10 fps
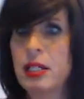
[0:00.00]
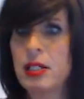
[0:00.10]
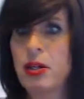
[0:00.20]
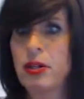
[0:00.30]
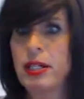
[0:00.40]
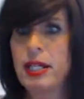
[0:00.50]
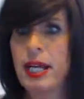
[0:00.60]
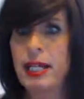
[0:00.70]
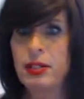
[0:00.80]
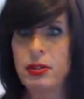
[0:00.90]
go get an
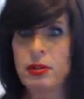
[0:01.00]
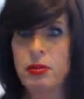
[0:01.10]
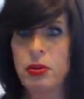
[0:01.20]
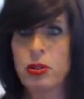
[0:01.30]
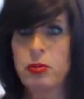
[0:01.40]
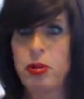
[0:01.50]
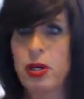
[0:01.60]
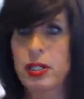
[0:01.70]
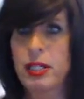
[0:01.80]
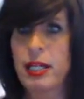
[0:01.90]
annual at a water
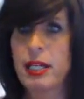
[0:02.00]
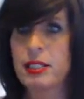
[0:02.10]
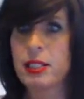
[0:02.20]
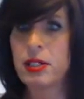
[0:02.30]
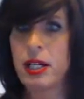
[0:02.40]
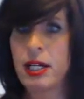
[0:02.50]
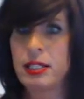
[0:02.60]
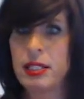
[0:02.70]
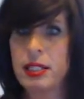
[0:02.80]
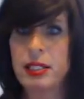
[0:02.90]
park. Yeah, that's a good
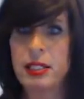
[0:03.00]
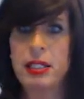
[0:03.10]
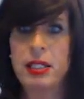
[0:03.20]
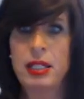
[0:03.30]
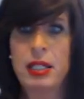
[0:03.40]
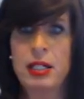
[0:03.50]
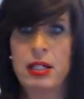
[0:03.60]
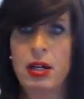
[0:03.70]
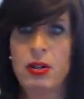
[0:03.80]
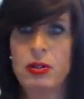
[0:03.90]
idea.
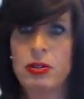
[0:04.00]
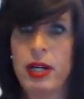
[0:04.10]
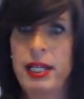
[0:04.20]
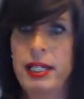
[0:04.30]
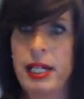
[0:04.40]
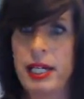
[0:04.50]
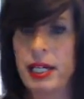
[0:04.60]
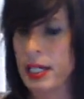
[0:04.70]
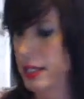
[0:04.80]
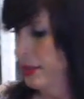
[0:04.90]
Go to a
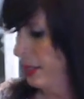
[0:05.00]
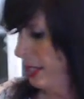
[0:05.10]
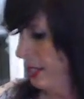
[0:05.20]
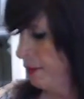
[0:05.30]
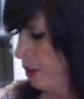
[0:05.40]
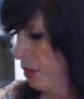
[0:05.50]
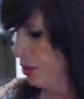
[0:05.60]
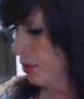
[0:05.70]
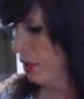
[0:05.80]
uh, yeah, Marshall.